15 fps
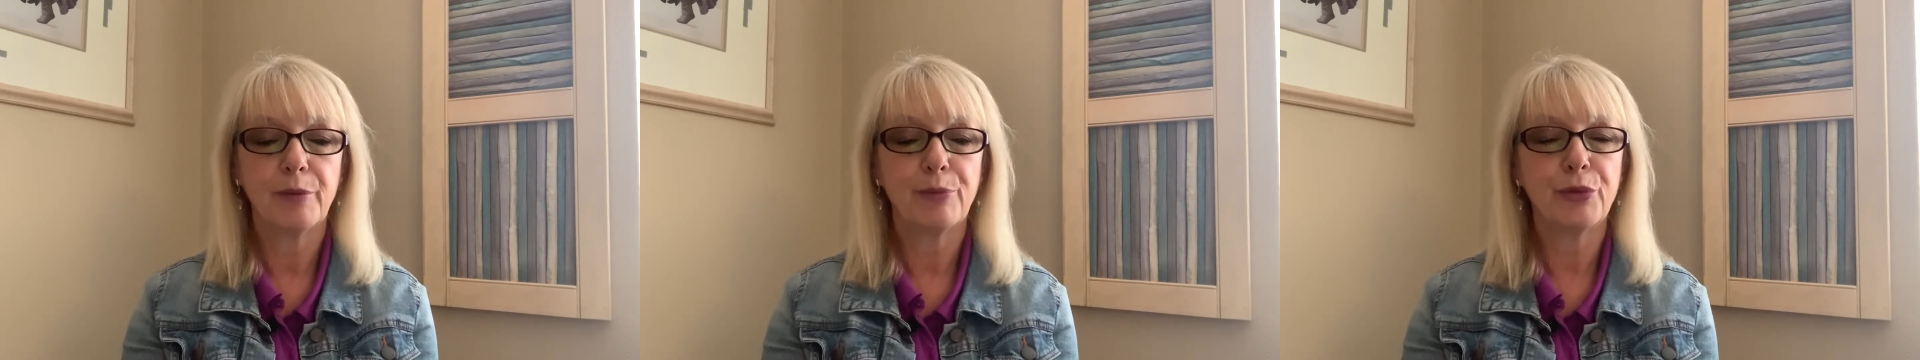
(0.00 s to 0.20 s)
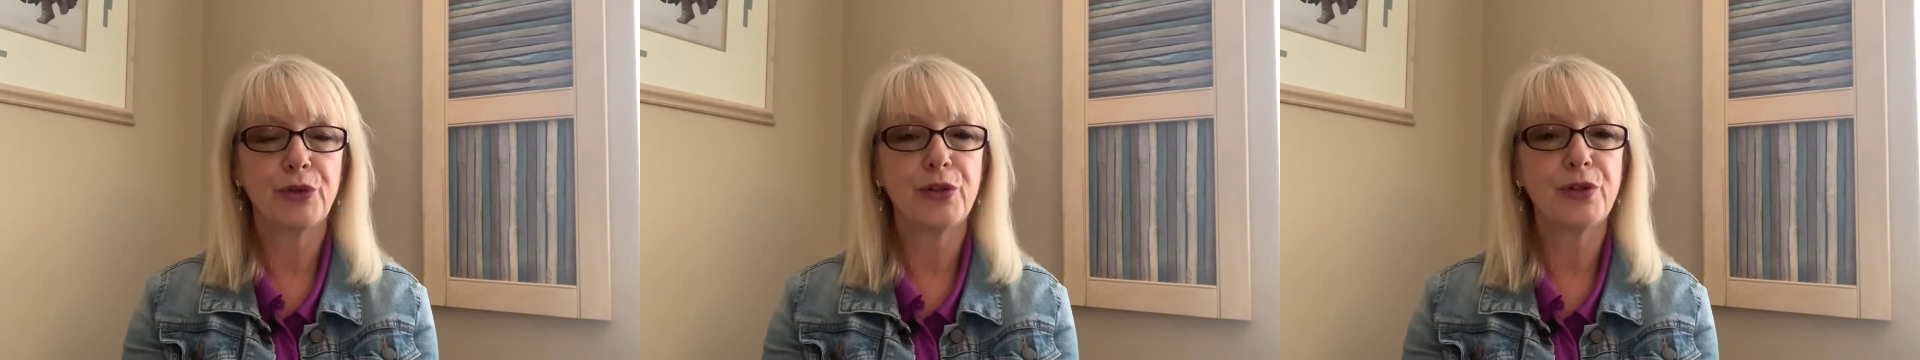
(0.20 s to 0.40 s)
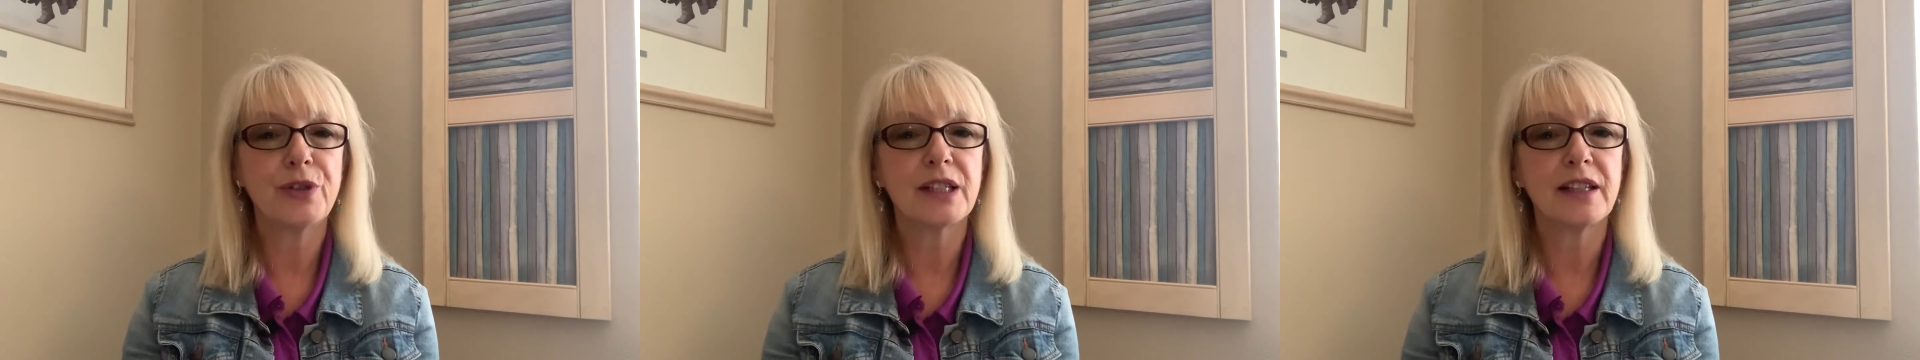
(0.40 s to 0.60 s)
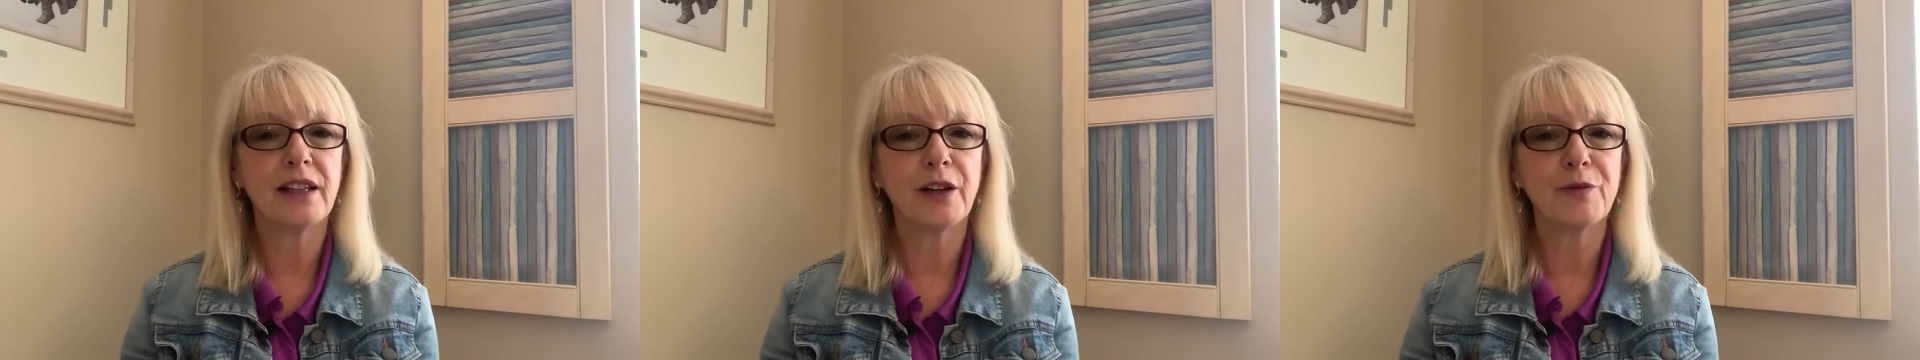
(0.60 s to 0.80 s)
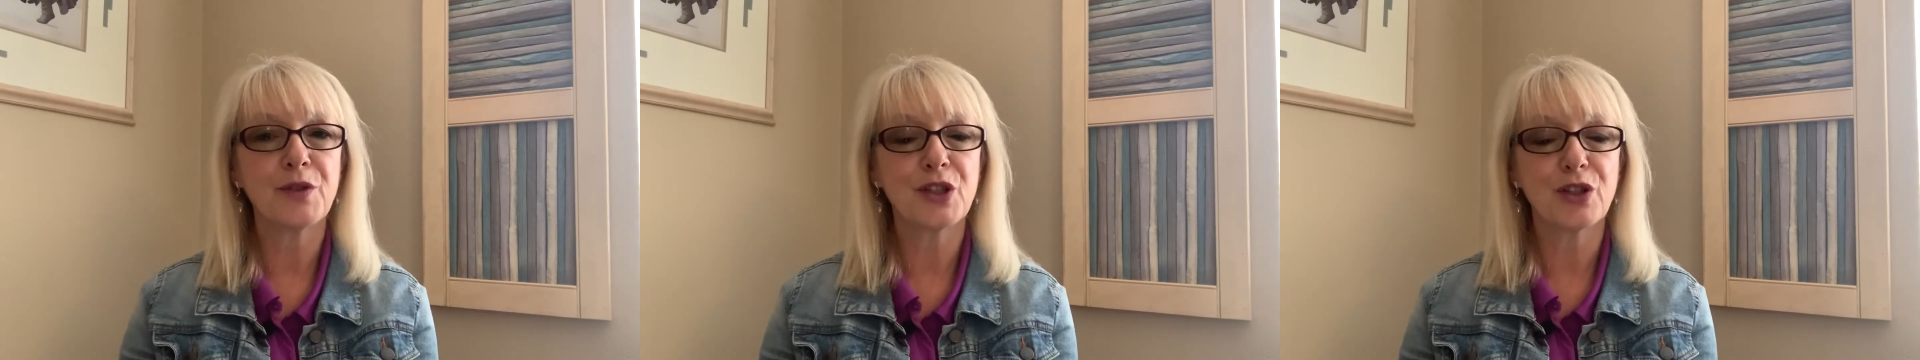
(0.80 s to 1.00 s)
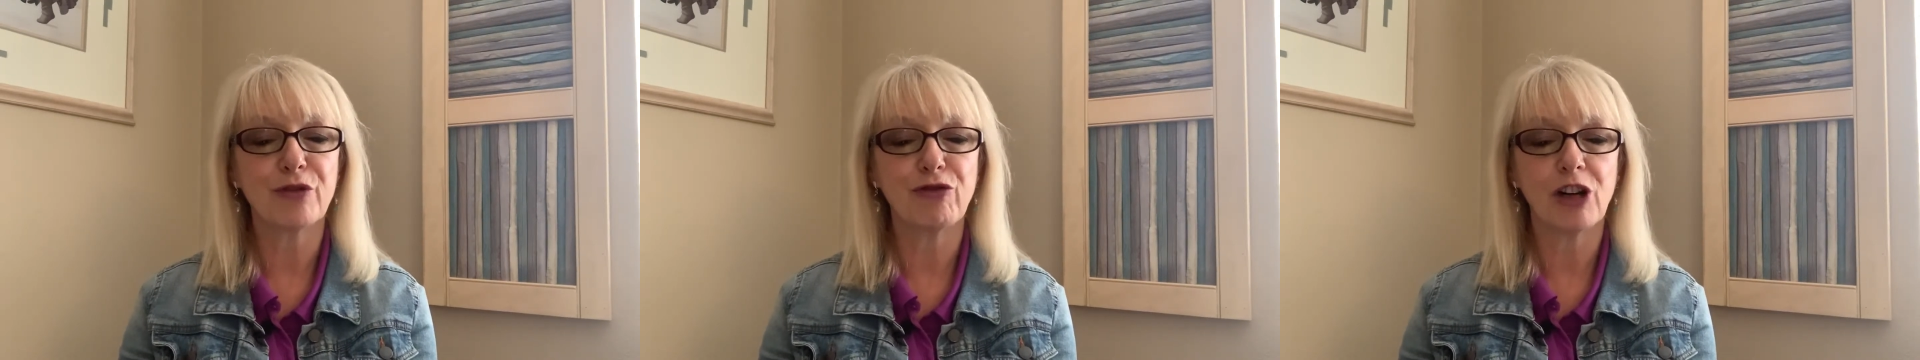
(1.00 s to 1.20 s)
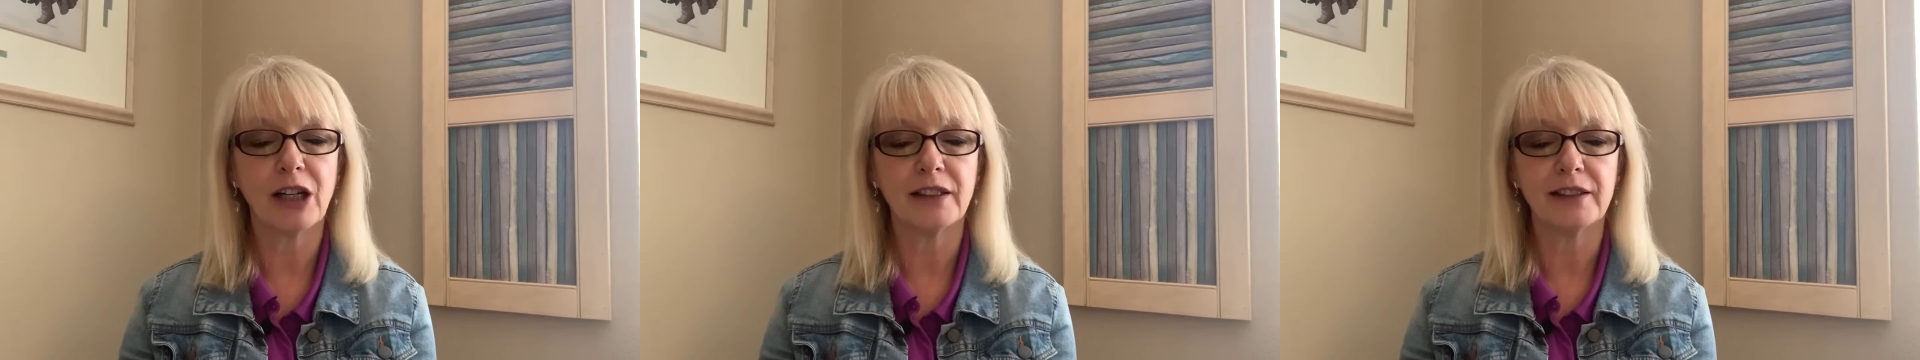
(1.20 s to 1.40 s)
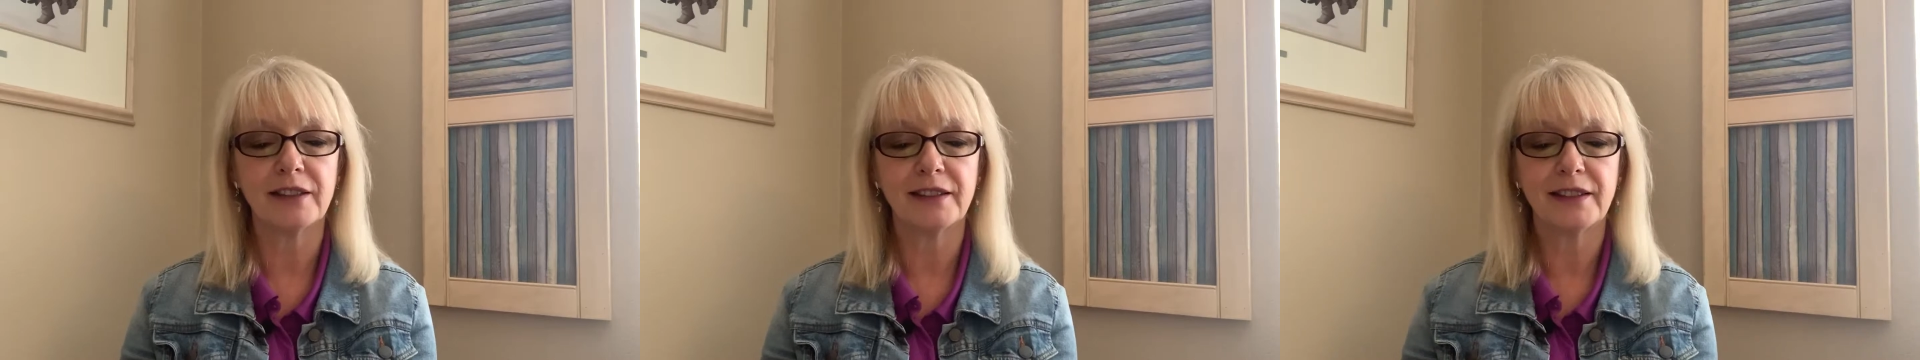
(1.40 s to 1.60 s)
Bruce loves to run.